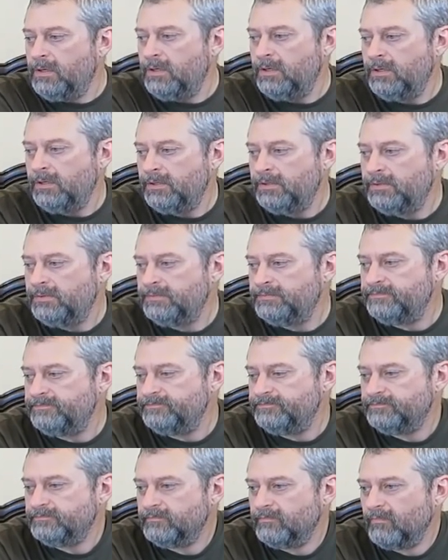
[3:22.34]

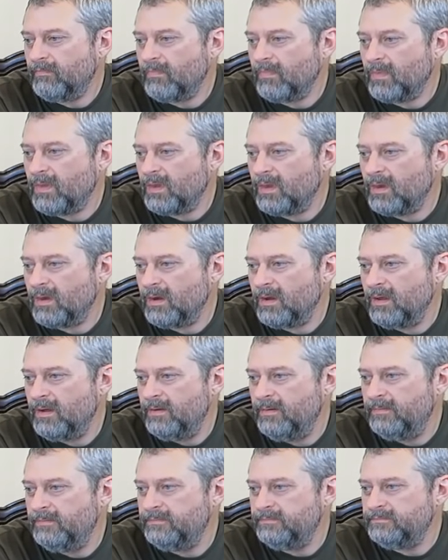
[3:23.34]

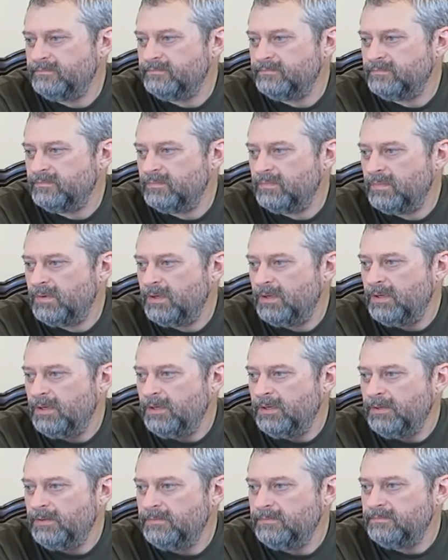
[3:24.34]

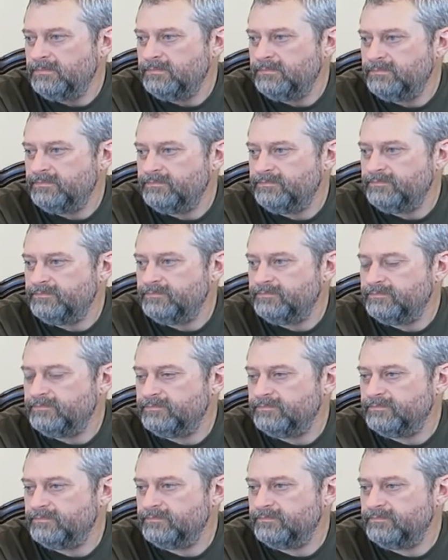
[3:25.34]

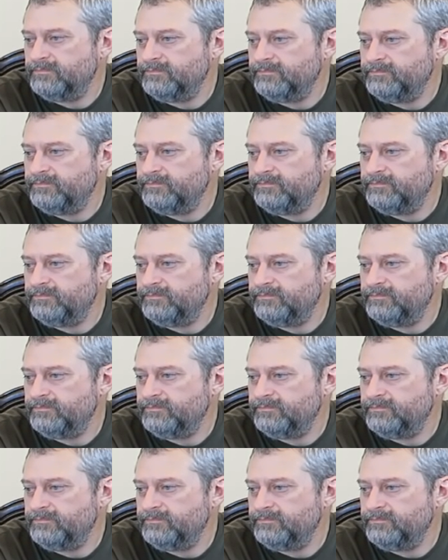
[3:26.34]
This person isn't speaking.